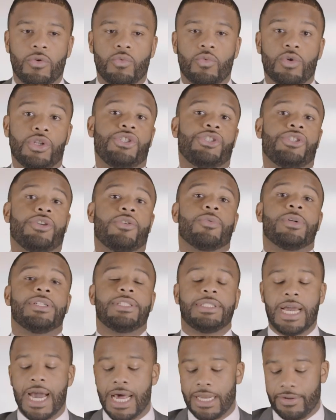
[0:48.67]
what's your
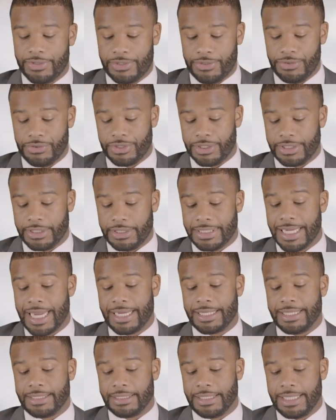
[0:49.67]
risk tolerance you should
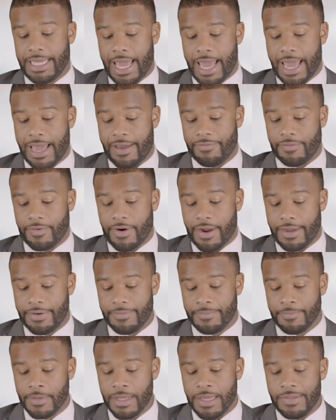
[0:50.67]
technically have, right?
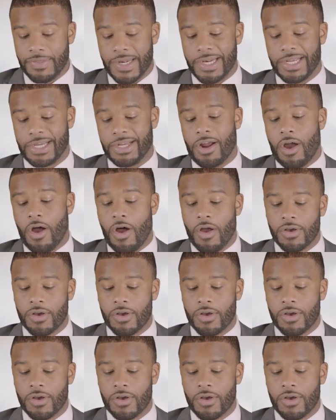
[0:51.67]
Then they're going to